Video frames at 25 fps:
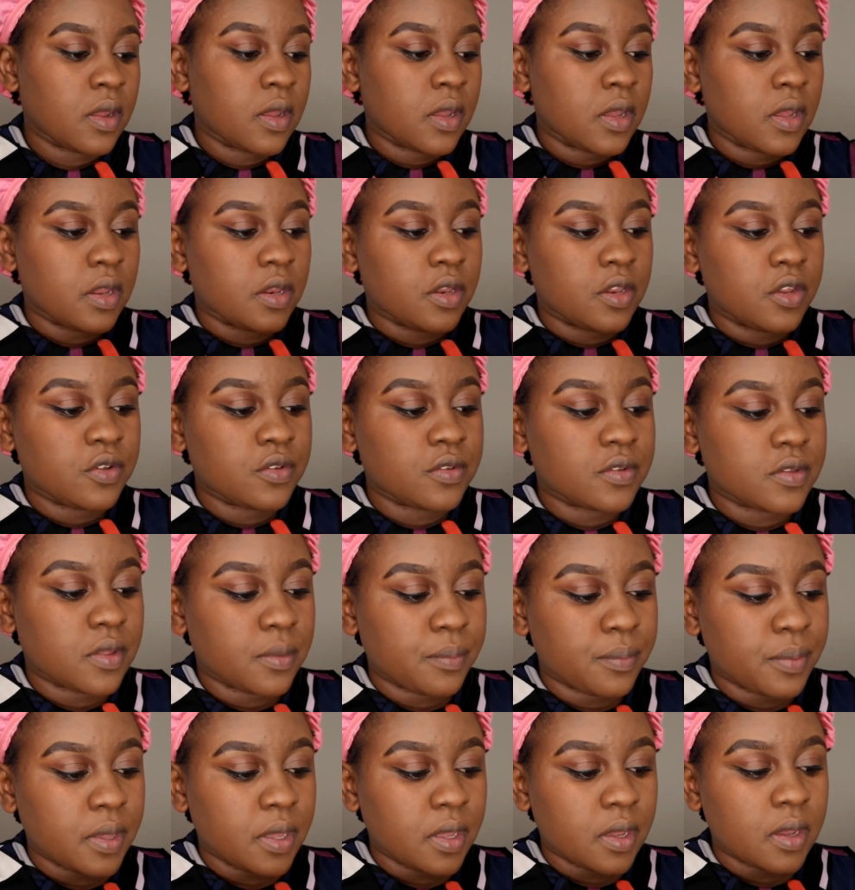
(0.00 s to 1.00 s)
I'm gonna
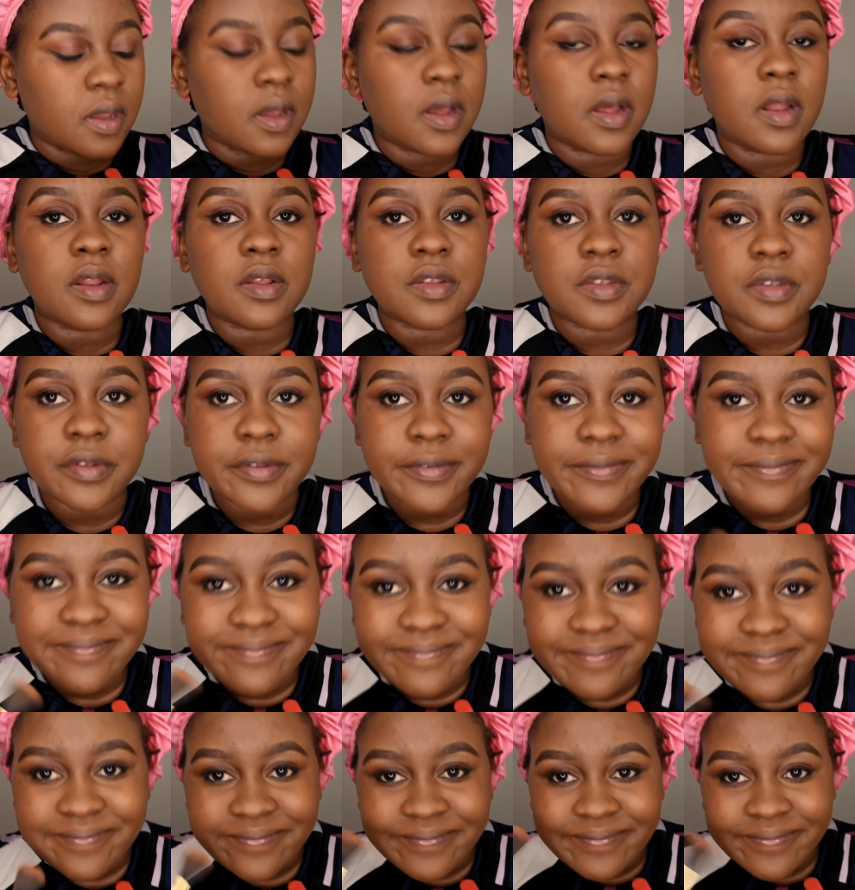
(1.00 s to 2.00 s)
use this
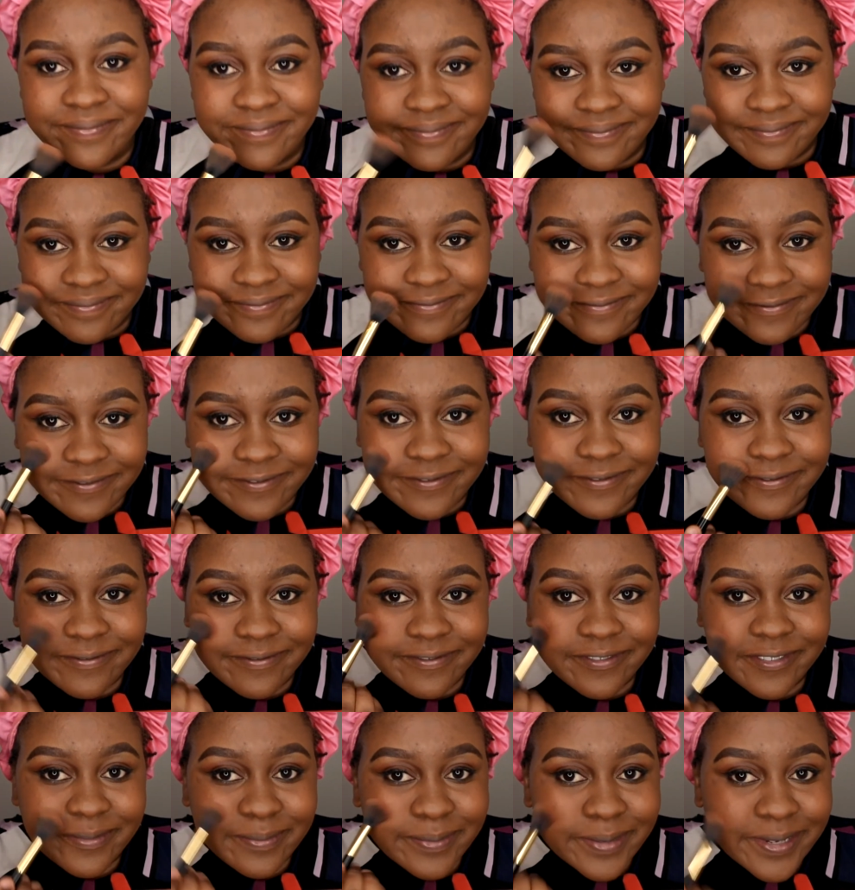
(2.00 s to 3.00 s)
LA
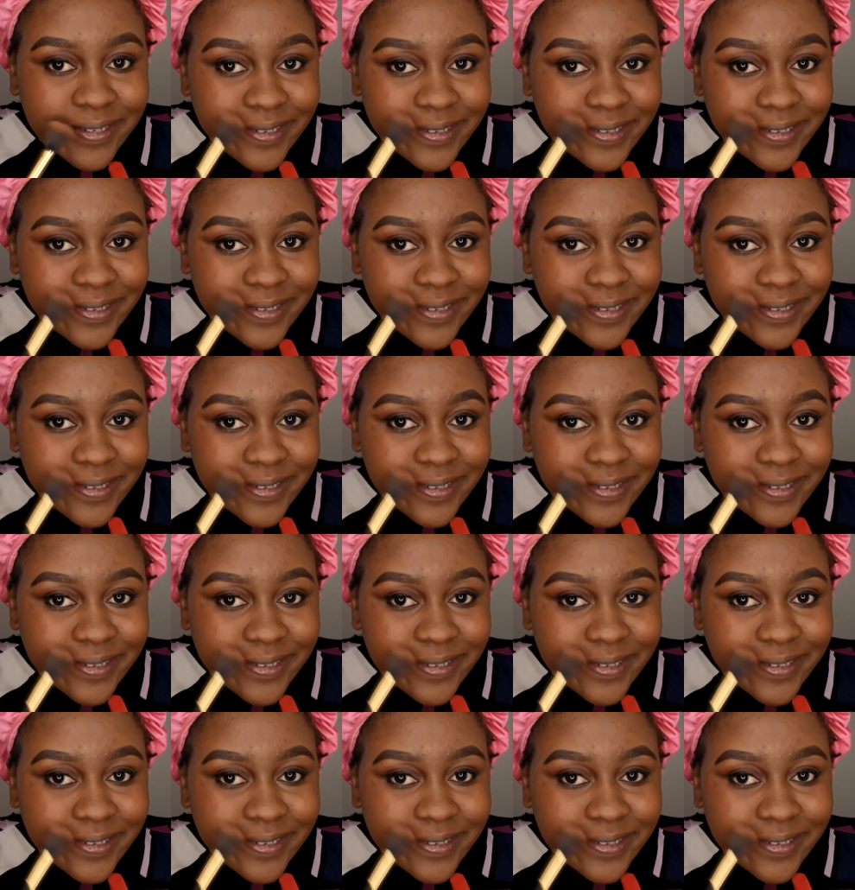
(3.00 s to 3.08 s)
Girl